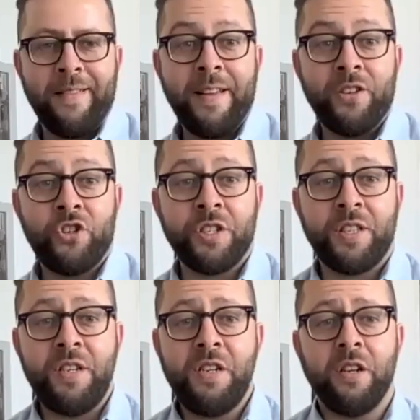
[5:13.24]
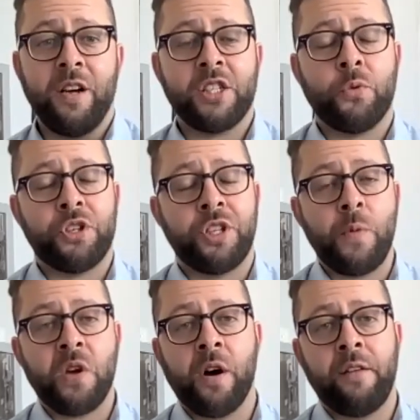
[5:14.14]
And then just the last question that
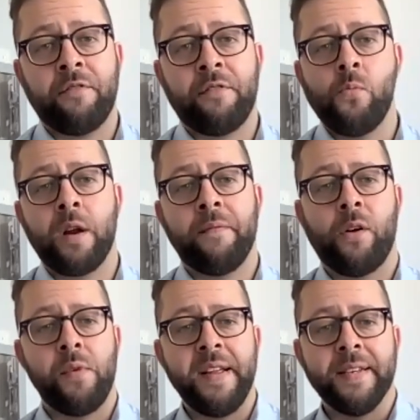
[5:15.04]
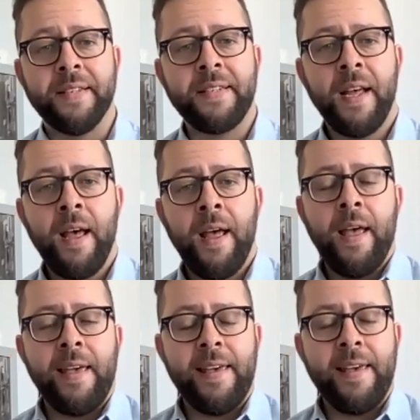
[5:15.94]
we got in from one of our readers.
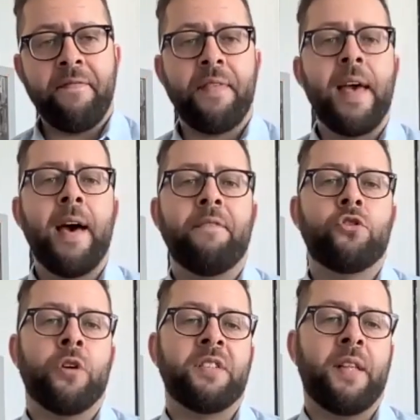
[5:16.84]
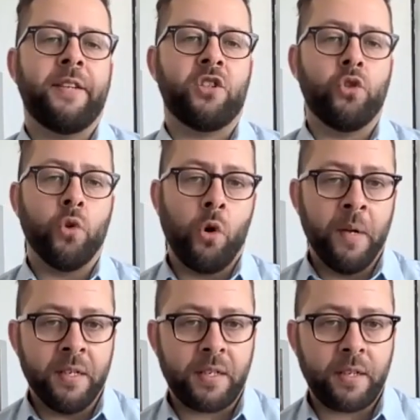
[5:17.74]
If they have a trust that is
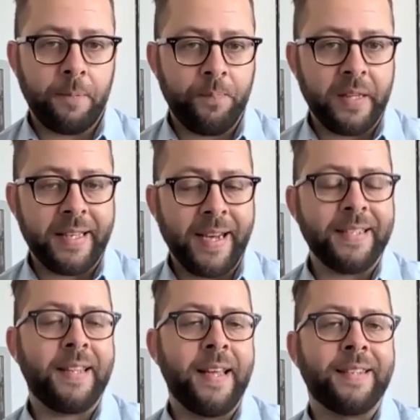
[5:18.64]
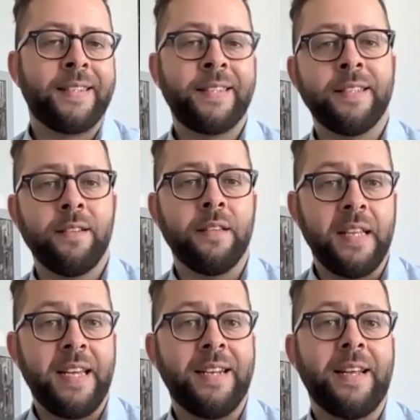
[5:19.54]
dormant, does that still
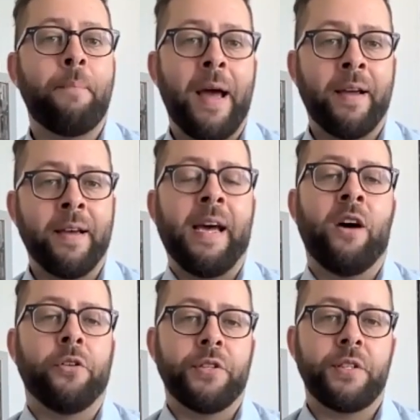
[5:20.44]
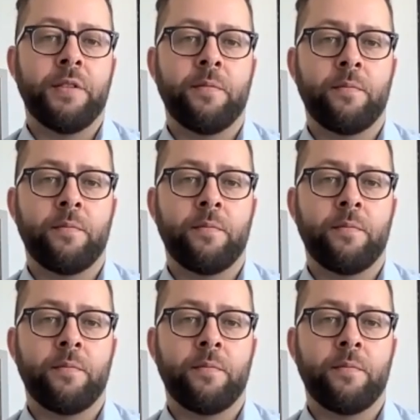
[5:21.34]
need a bank account?